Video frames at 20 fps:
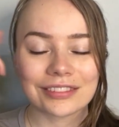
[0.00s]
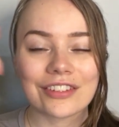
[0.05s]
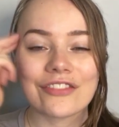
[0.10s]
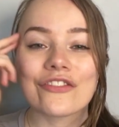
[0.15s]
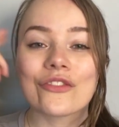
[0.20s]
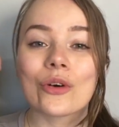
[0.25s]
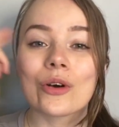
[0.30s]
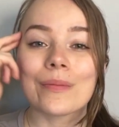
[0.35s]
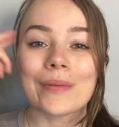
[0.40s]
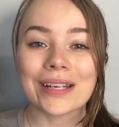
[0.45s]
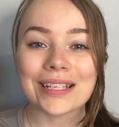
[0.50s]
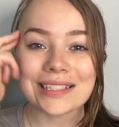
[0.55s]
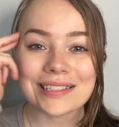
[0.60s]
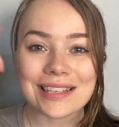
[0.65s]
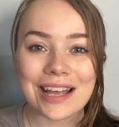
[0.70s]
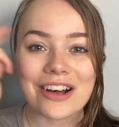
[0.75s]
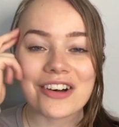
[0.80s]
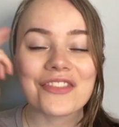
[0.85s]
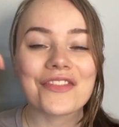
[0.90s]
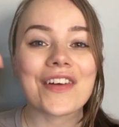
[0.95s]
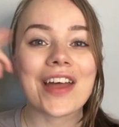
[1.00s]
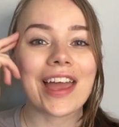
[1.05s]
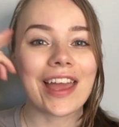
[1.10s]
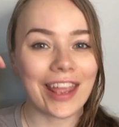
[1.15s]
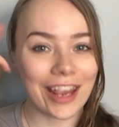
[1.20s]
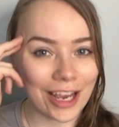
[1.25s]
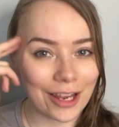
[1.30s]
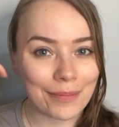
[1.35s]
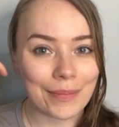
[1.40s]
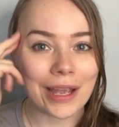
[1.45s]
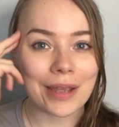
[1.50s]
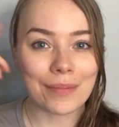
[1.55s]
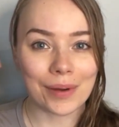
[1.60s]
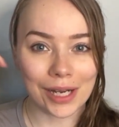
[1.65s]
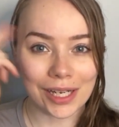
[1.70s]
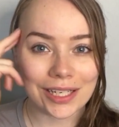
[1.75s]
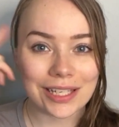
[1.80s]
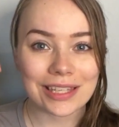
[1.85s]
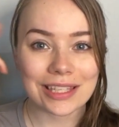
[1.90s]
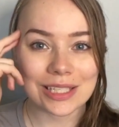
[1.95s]
for myself and my
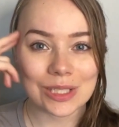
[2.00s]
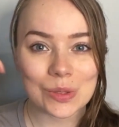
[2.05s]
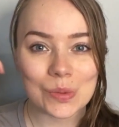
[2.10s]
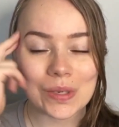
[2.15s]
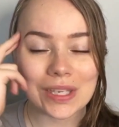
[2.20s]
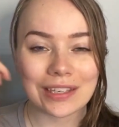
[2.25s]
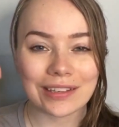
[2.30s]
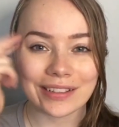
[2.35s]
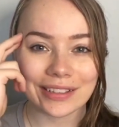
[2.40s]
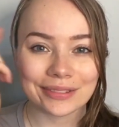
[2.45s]
body this week.